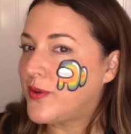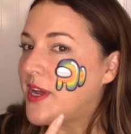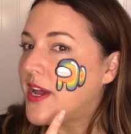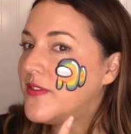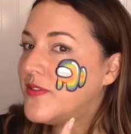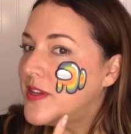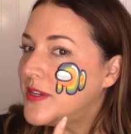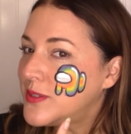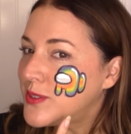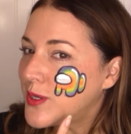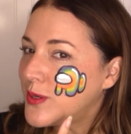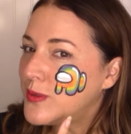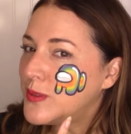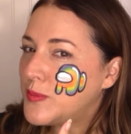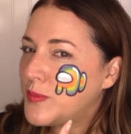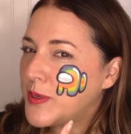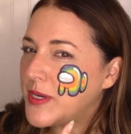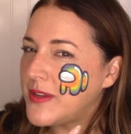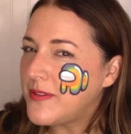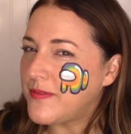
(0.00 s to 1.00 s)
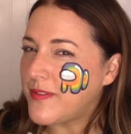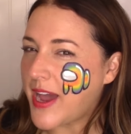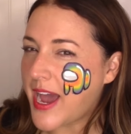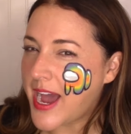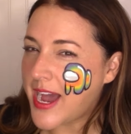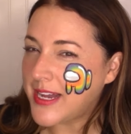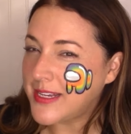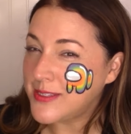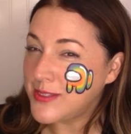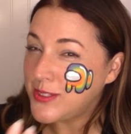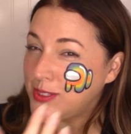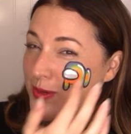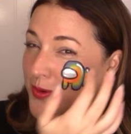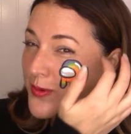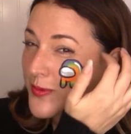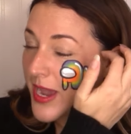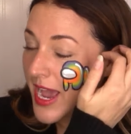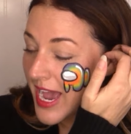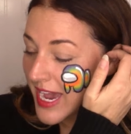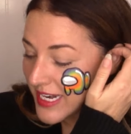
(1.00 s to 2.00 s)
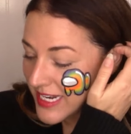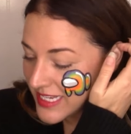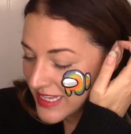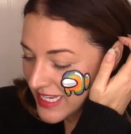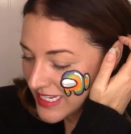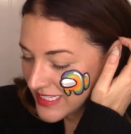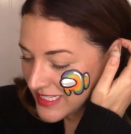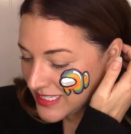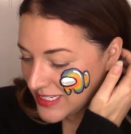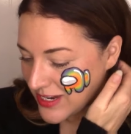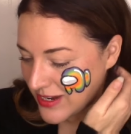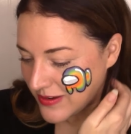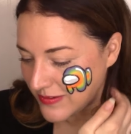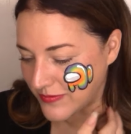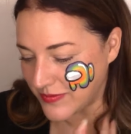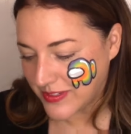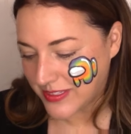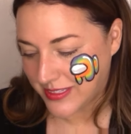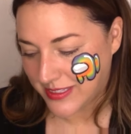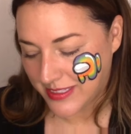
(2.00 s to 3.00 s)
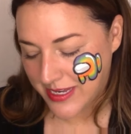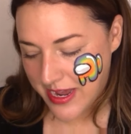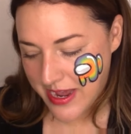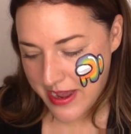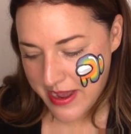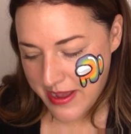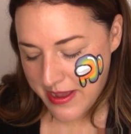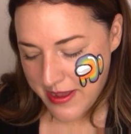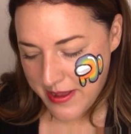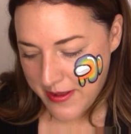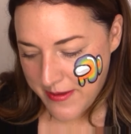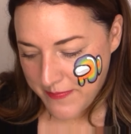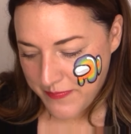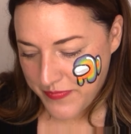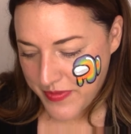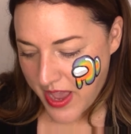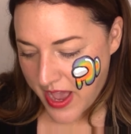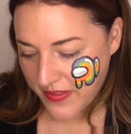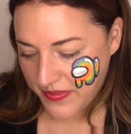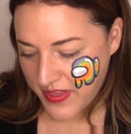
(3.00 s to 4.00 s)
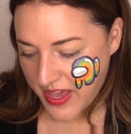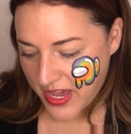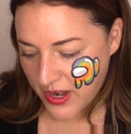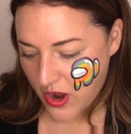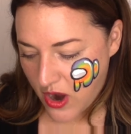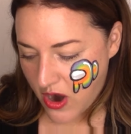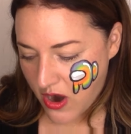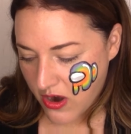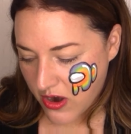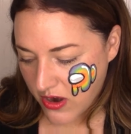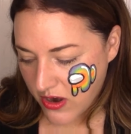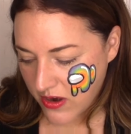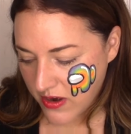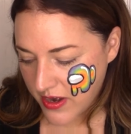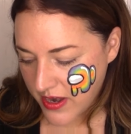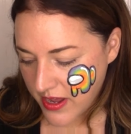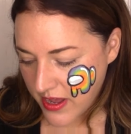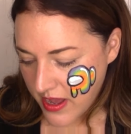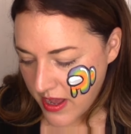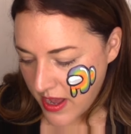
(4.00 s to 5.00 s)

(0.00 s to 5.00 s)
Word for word: And this goes pretty fast, so adding that stuff is not that hard.